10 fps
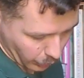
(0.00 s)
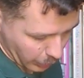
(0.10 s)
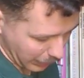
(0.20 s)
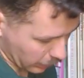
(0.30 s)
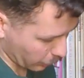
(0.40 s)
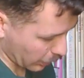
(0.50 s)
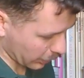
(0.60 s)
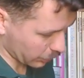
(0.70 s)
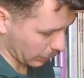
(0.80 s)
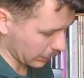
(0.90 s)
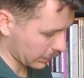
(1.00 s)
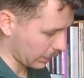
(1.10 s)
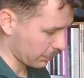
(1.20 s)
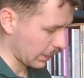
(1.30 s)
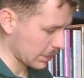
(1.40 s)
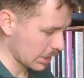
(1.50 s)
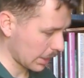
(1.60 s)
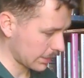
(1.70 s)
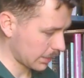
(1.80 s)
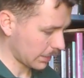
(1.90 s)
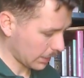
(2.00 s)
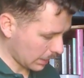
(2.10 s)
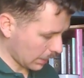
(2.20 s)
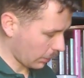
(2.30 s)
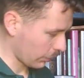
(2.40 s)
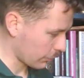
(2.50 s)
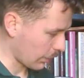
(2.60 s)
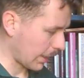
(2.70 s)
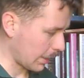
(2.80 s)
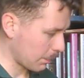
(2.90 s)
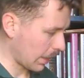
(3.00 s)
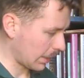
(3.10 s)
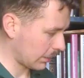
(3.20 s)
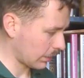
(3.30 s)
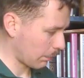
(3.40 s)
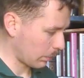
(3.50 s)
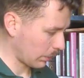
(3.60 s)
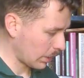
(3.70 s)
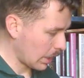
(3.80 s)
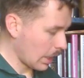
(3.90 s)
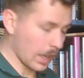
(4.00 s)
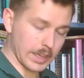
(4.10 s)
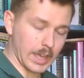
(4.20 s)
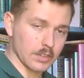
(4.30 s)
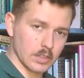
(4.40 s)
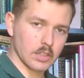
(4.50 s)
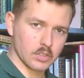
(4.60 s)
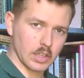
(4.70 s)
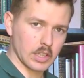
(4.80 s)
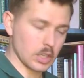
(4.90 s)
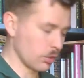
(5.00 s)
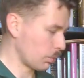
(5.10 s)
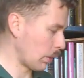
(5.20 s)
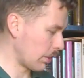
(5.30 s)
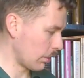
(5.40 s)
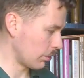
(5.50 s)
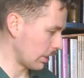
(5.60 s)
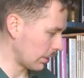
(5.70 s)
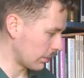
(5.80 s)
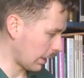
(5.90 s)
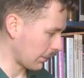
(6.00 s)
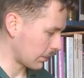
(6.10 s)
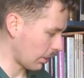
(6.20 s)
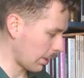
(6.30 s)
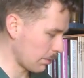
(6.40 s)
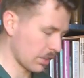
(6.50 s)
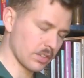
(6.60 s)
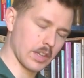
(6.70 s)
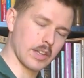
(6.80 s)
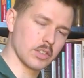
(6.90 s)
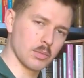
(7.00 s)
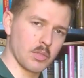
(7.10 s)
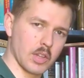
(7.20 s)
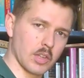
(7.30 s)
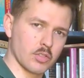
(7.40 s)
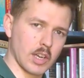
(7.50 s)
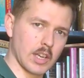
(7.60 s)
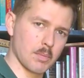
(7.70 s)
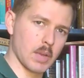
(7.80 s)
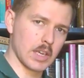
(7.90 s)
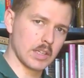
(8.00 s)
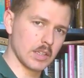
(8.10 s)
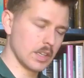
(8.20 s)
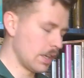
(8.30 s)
on the metalwork as well to differentiate it. An Australian made example, again still in use with New Zealand at the time. They still had some of the Australian made